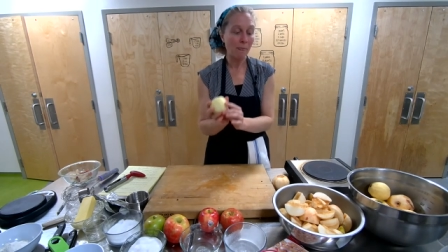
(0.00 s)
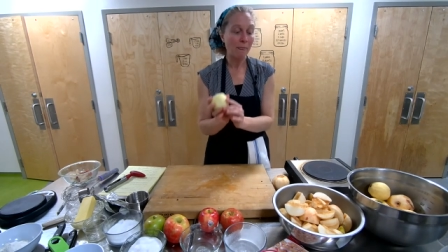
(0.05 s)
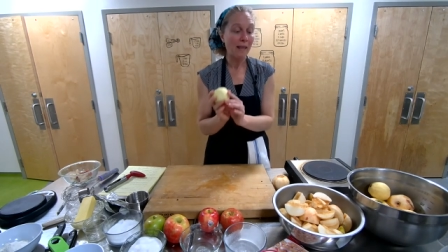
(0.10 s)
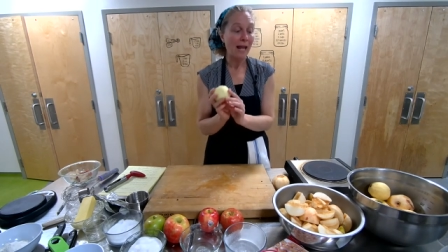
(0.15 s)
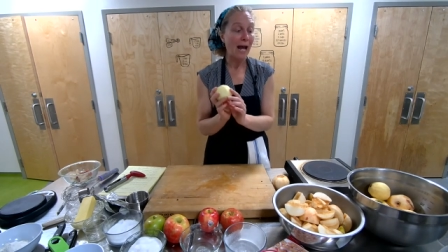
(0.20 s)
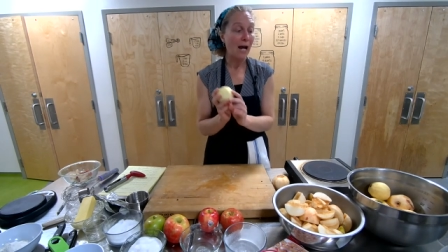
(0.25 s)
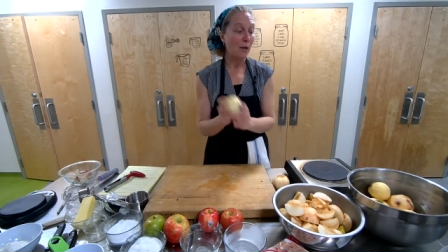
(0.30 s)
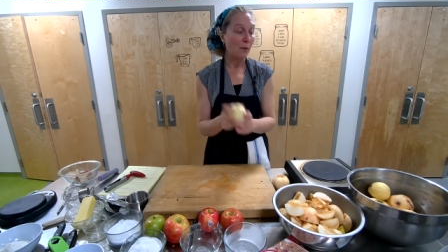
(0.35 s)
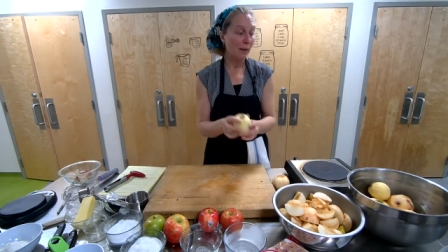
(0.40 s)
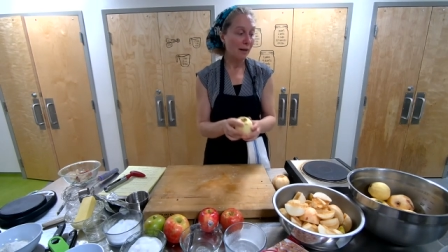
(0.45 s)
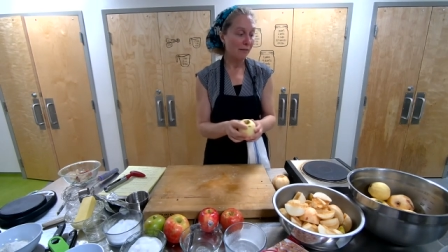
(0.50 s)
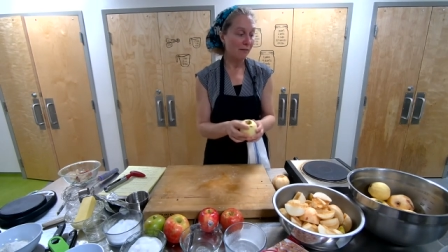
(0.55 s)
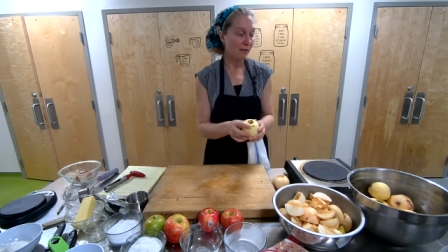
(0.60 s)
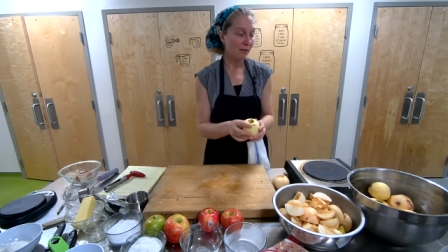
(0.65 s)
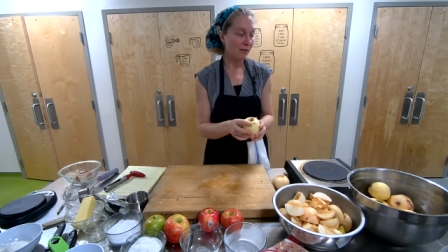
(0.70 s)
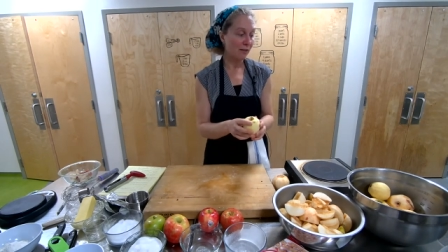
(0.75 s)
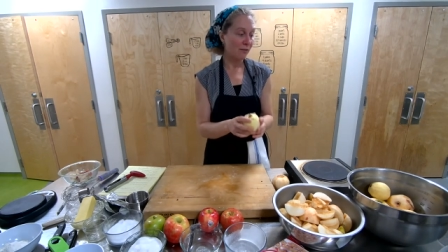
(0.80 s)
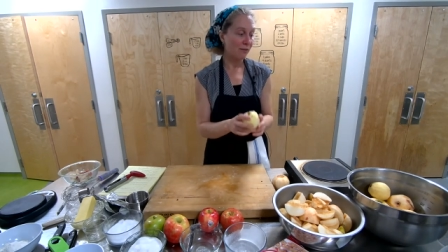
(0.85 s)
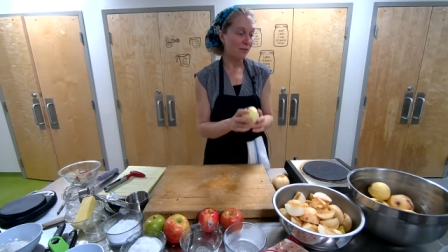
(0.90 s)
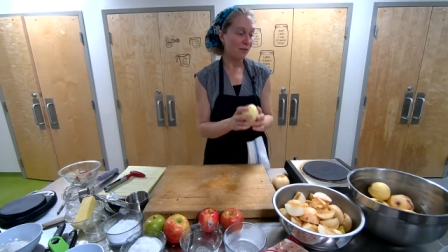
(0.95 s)

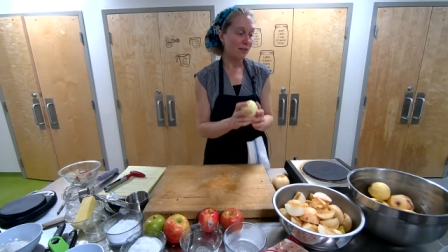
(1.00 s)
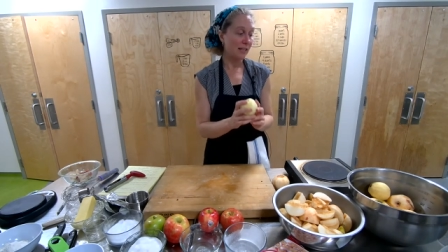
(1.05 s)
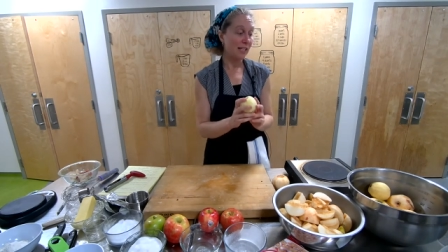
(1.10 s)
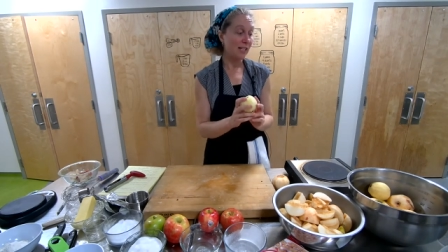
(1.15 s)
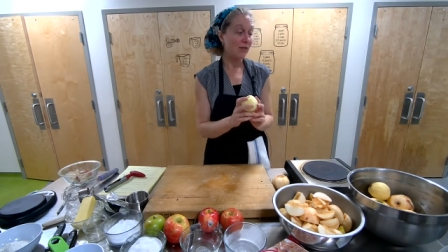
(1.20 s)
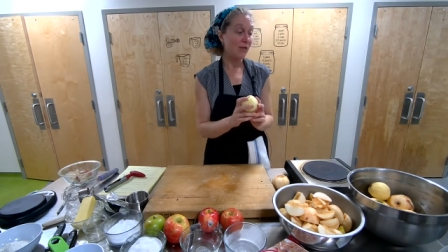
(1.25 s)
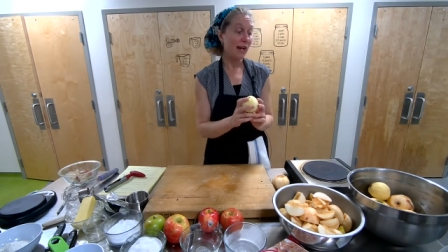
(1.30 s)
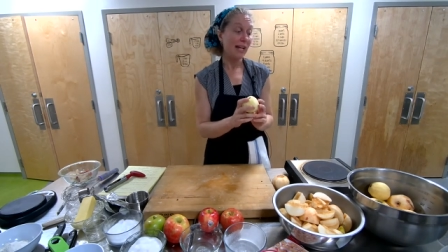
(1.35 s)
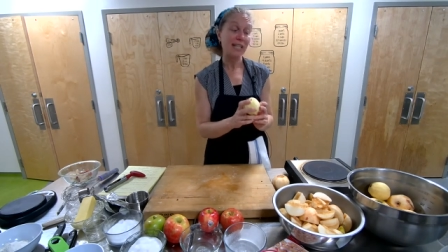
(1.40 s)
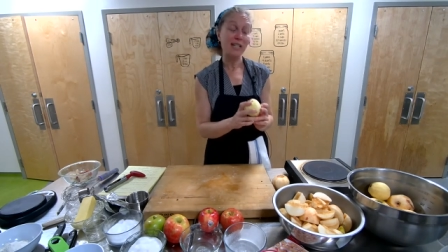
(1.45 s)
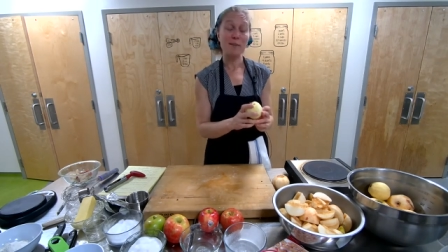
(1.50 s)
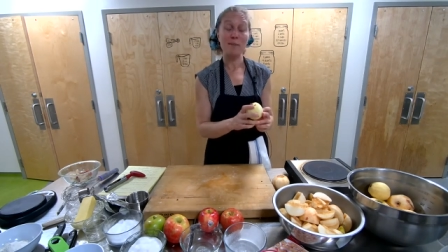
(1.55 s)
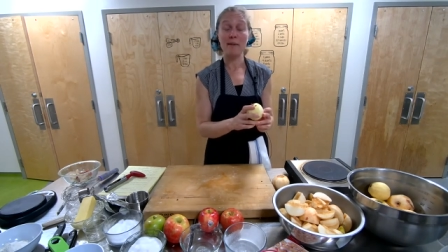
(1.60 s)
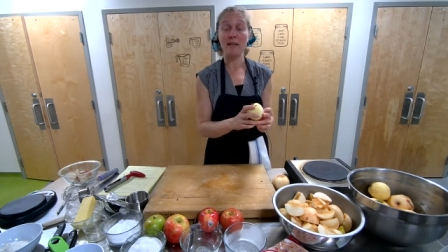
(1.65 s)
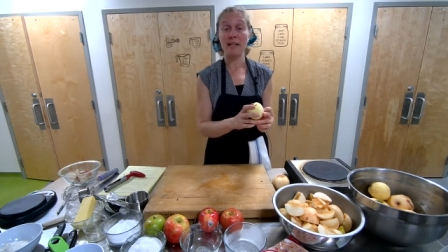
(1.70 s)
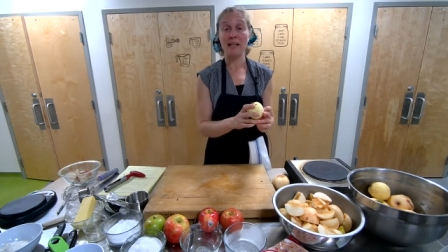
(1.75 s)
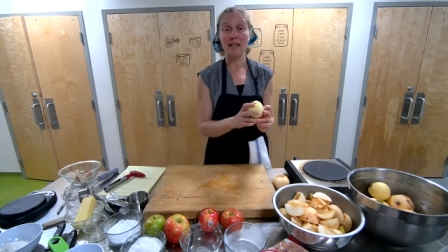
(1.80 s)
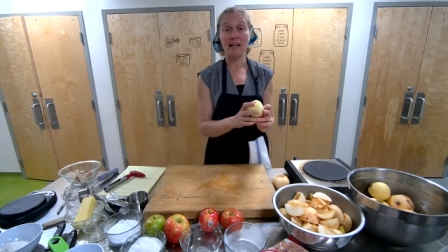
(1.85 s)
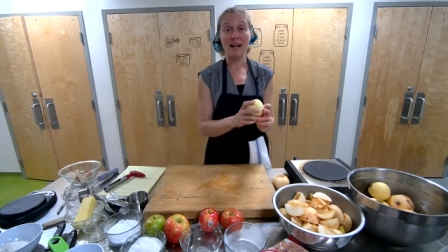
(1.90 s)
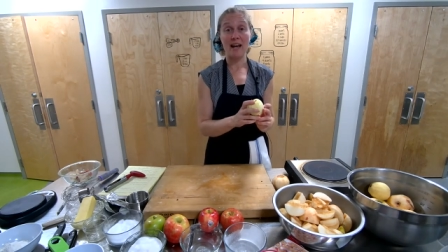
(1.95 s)
However, for this
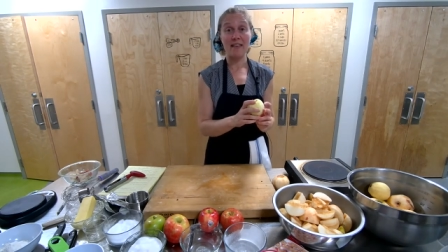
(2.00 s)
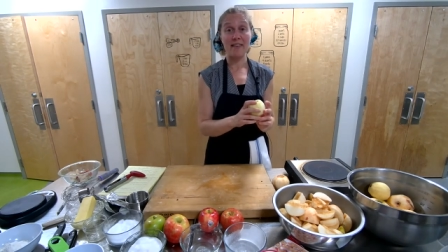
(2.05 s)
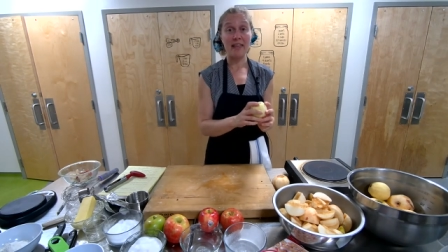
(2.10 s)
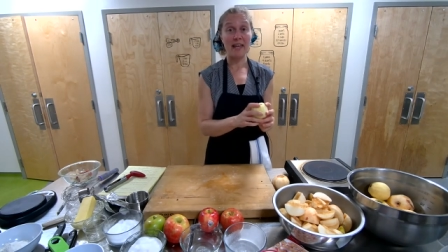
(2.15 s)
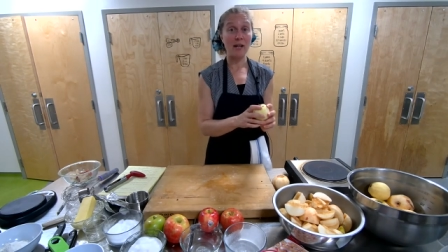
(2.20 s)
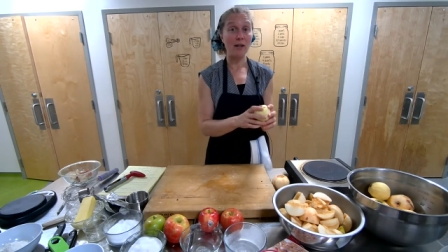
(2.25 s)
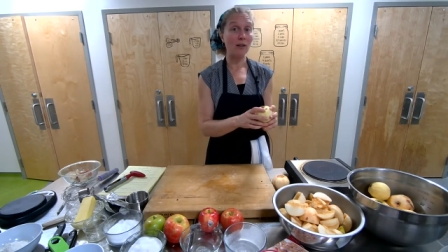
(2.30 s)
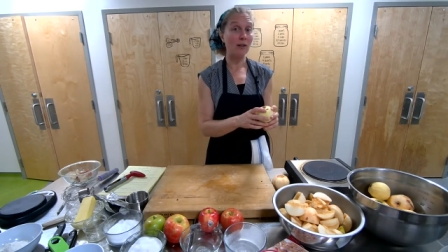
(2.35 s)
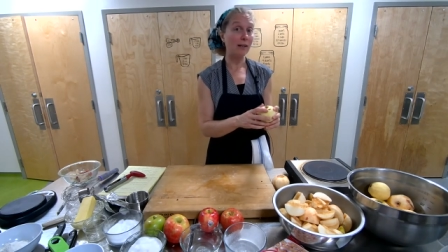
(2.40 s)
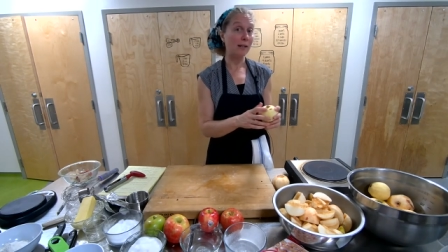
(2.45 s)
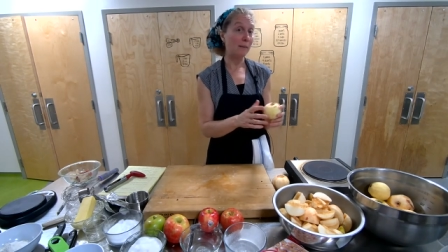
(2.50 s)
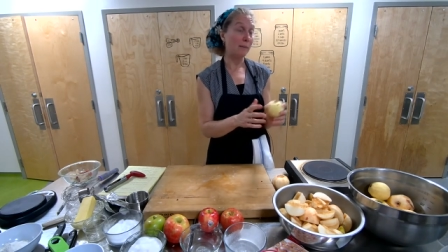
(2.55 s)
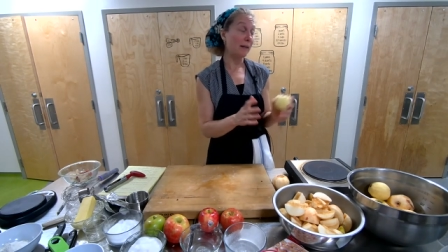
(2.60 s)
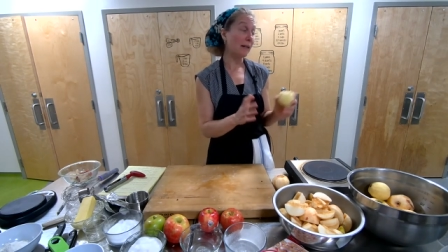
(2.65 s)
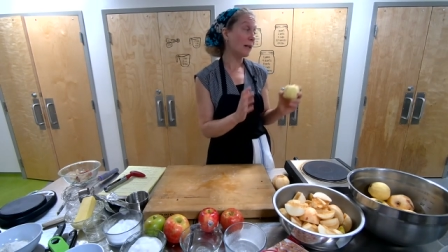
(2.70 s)
recipe, they are going to be